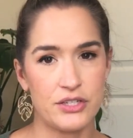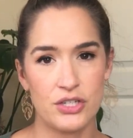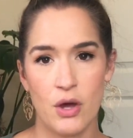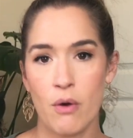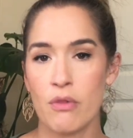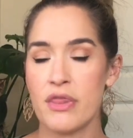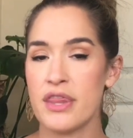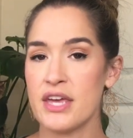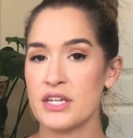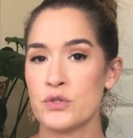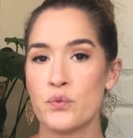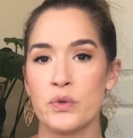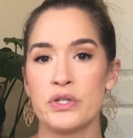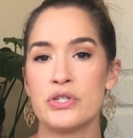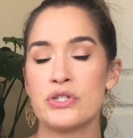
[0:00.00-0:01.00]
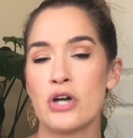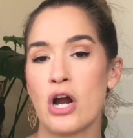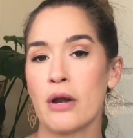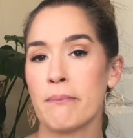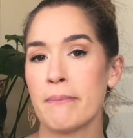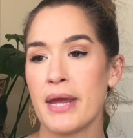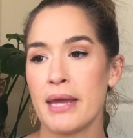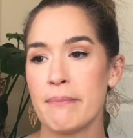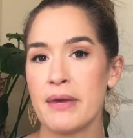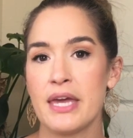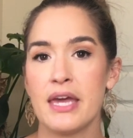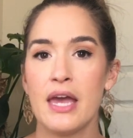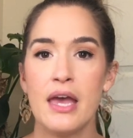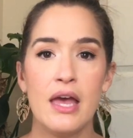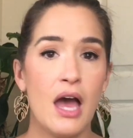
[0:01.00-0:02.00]
So this would start
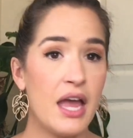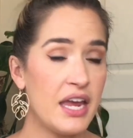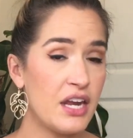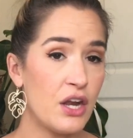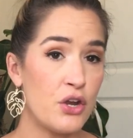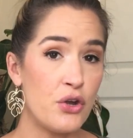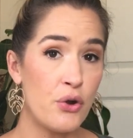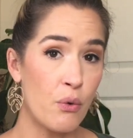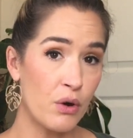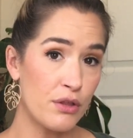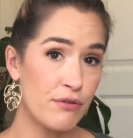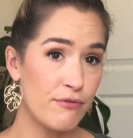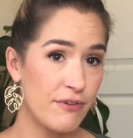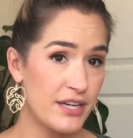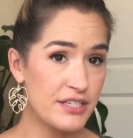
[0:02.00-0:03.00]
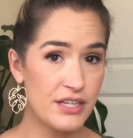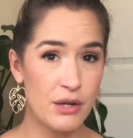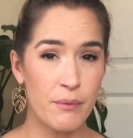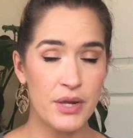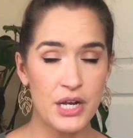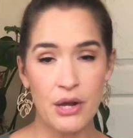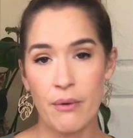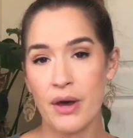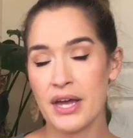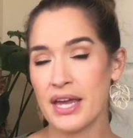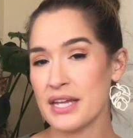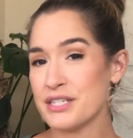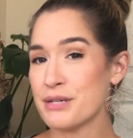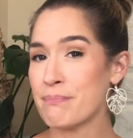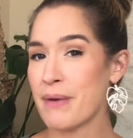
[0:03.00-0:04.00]
maybe in a north-facing window,
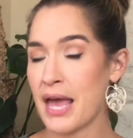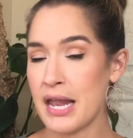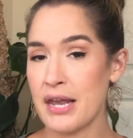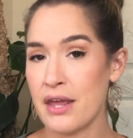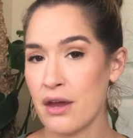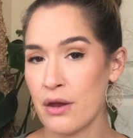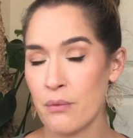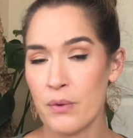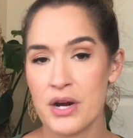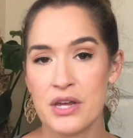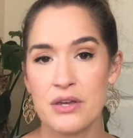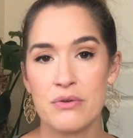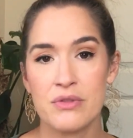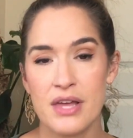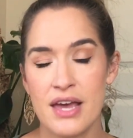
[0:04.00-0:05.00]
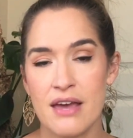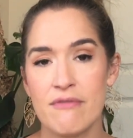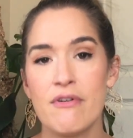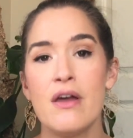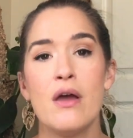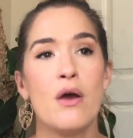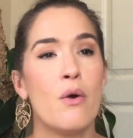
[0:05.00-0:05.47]
again, depending on where you live.